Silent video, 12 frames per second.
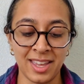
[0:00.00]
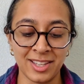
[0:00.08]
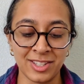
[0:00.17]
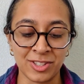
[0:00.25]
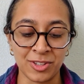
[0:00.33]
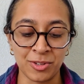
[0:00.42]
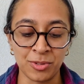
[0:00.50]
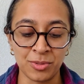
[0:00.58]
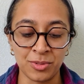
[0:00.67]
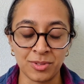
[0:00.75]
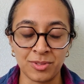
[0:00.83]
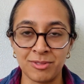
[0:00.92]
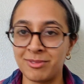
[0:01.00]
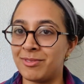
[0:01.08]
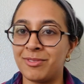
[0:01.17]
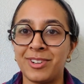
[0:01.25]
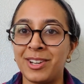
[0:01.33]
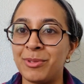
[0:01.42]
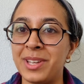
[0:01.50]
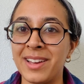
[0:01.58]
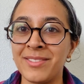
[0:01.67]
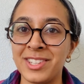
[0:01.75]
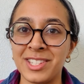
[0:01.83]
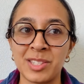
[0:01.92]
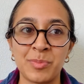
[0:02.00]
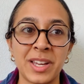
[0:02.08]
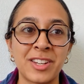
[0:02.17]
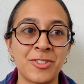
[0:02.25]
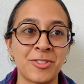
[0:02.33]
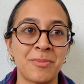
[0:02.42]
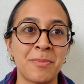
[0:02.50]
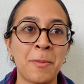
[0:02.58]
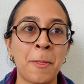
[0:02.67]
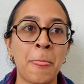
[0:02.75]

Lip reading: So, right, we have this spectrum.